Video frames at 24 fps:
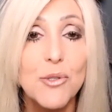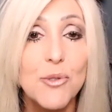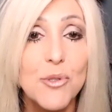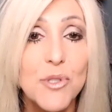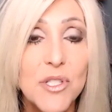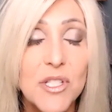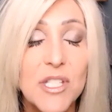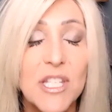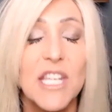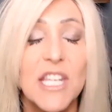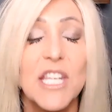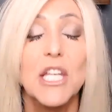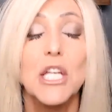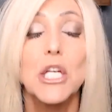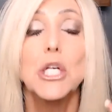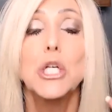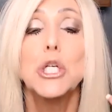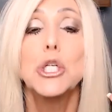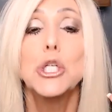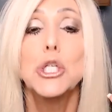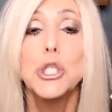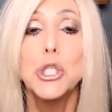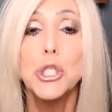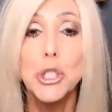to see
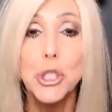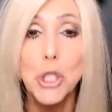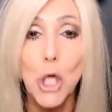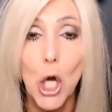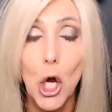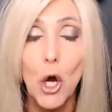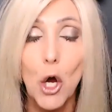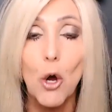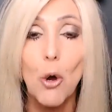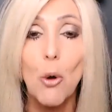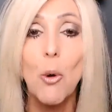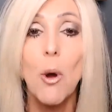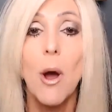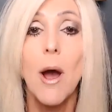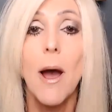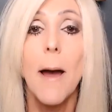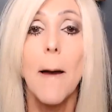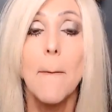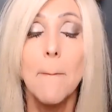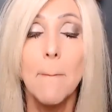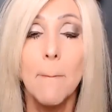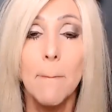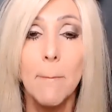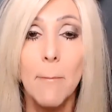so
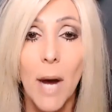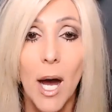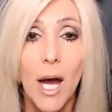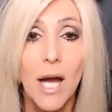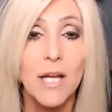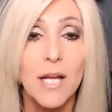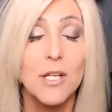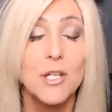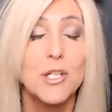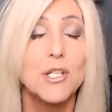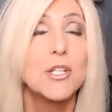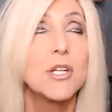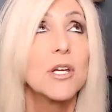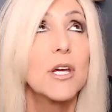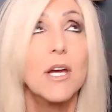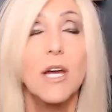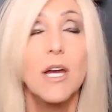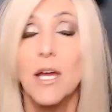much